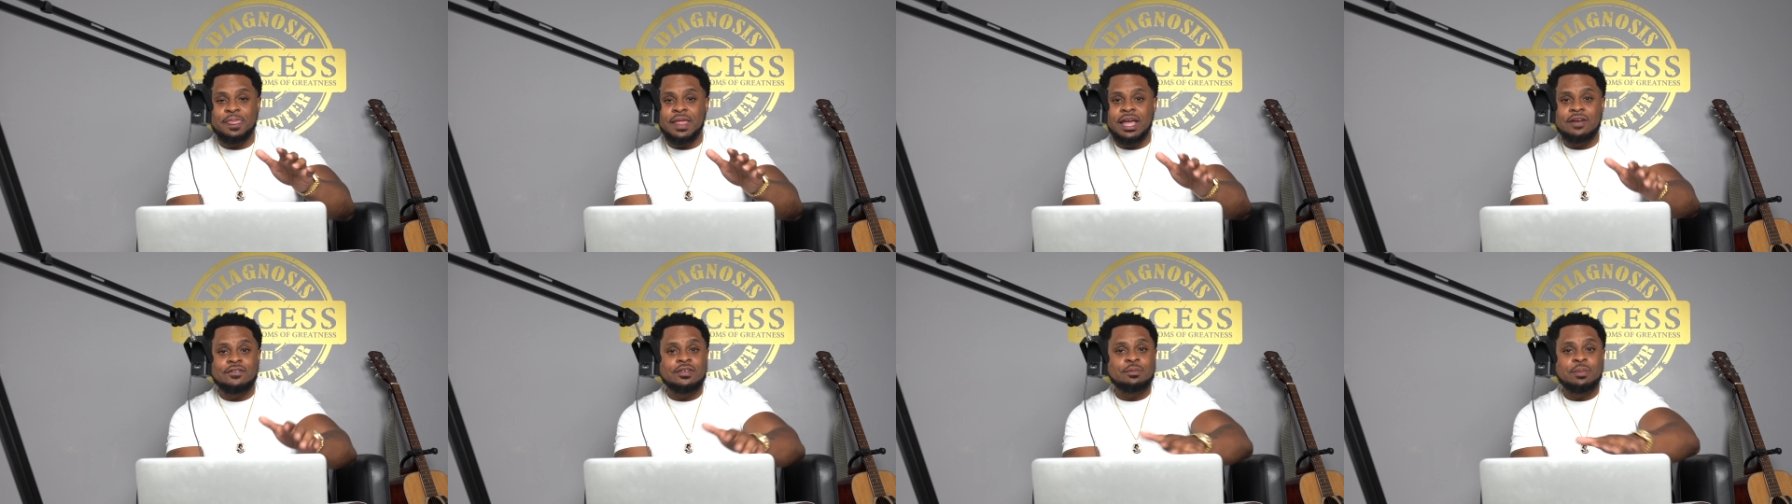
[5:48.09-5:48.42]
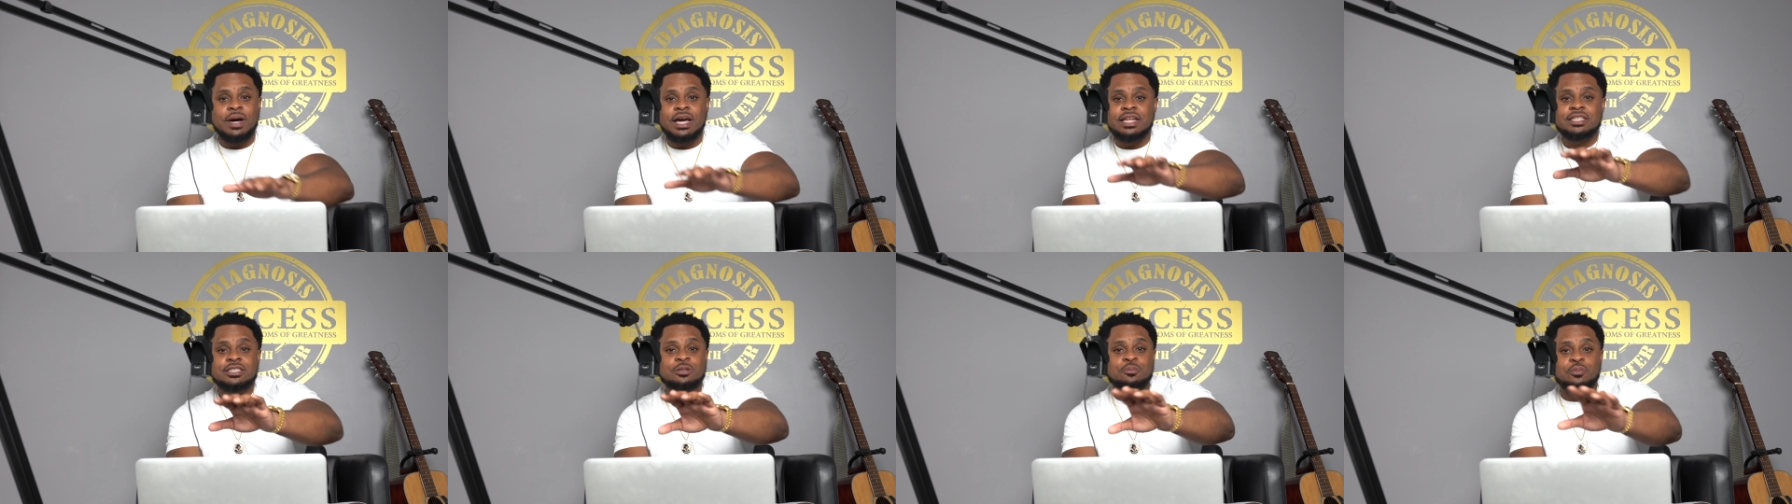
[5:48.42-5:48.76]

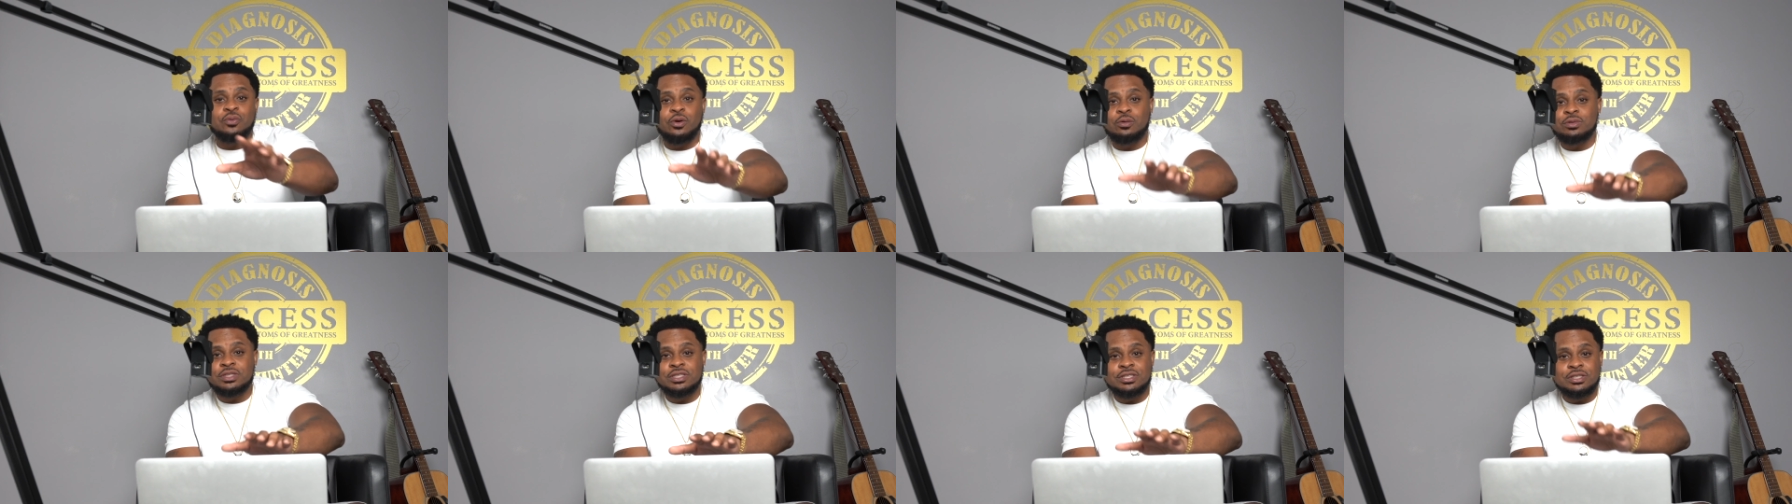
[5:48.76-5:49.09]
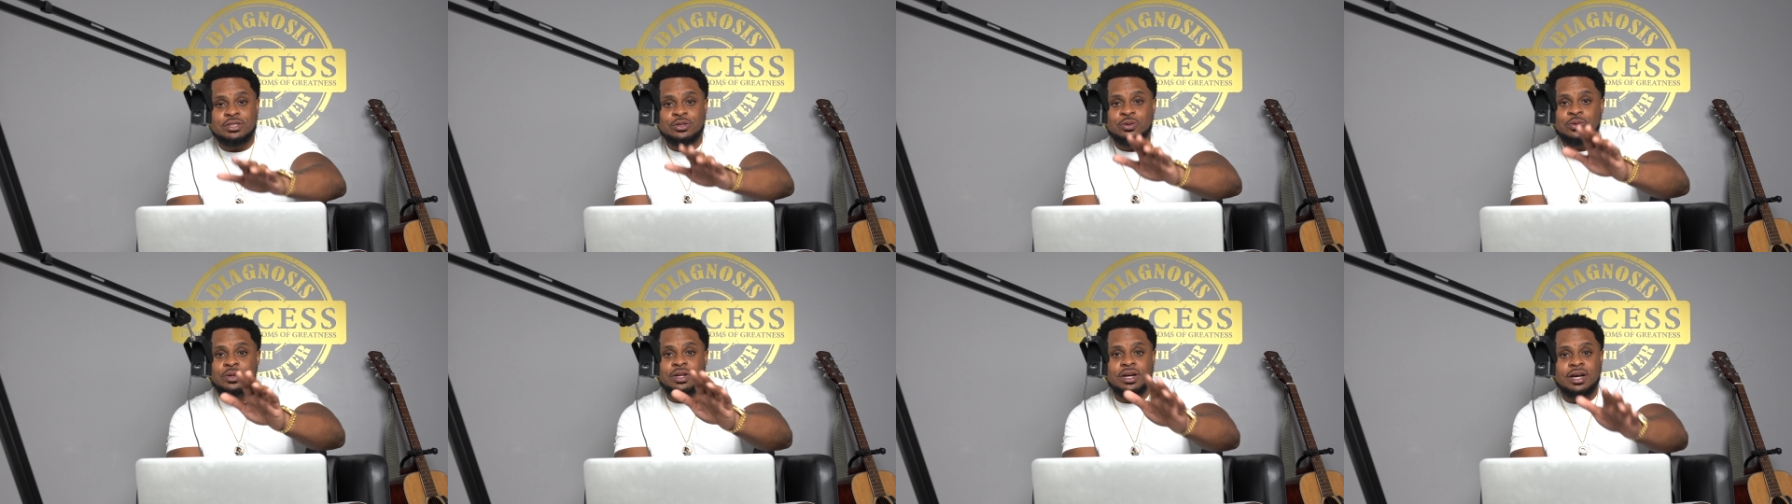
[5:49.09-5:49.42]
Everybody's approaching
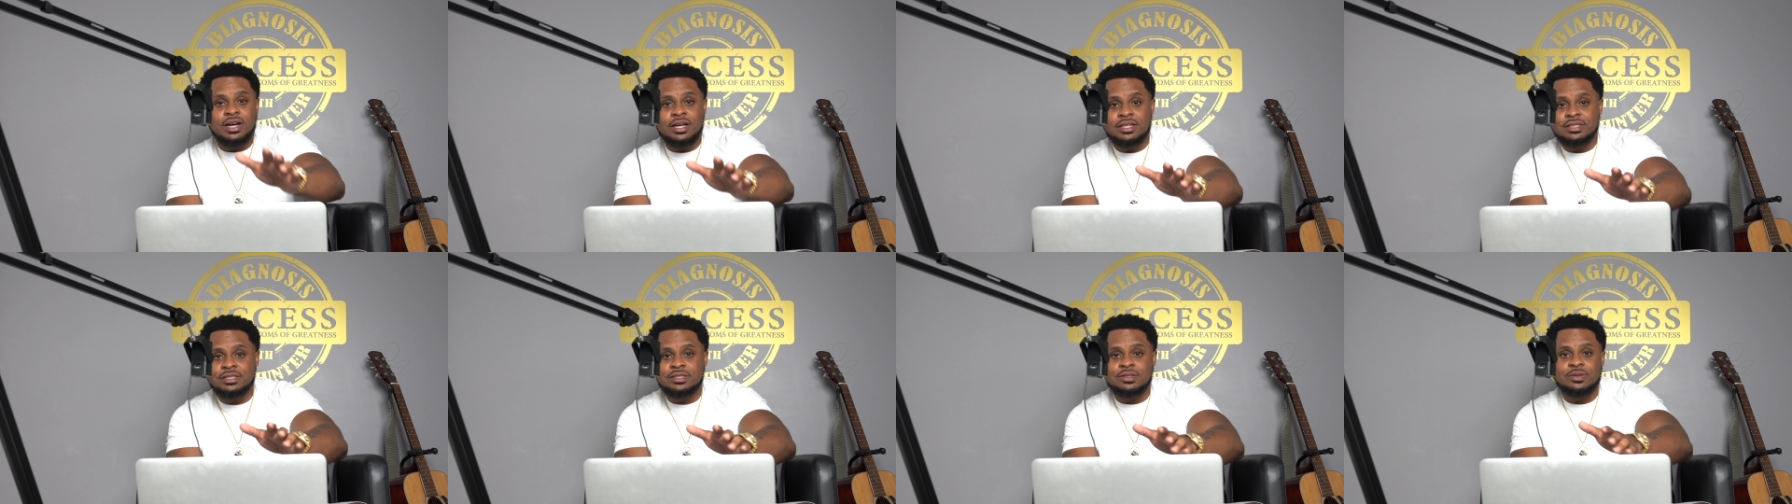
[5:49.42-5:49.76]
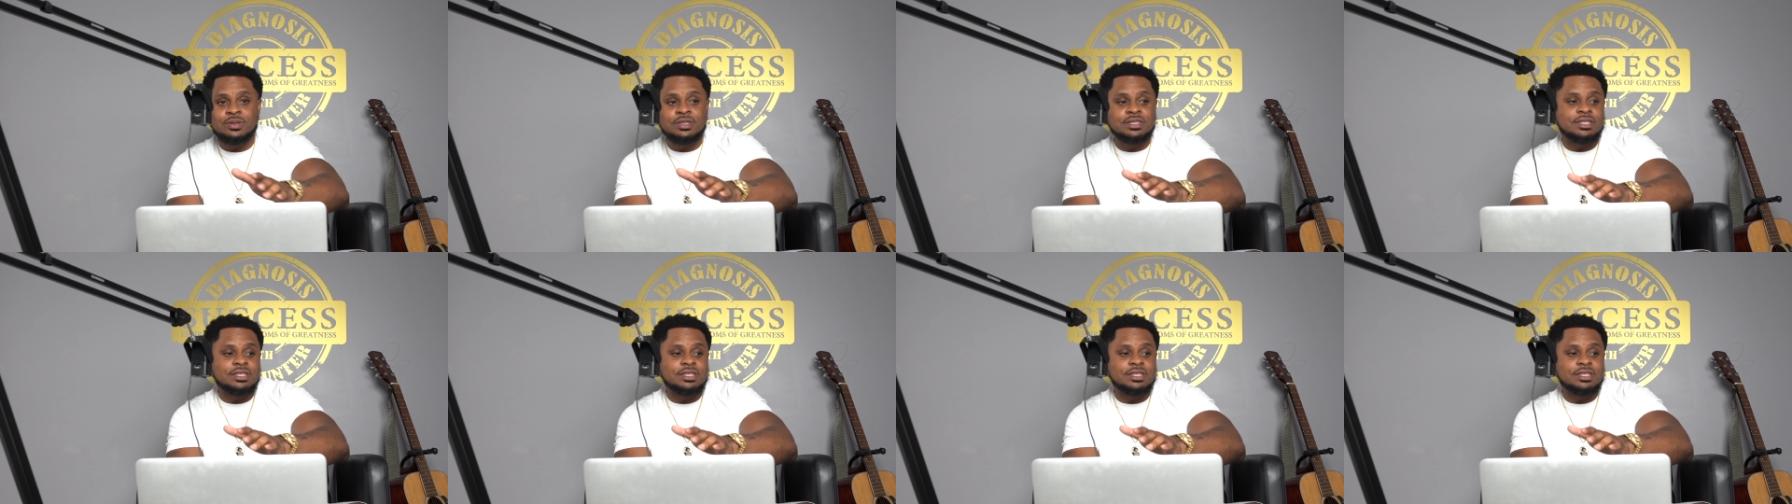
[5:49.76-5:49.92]
you with a hustle.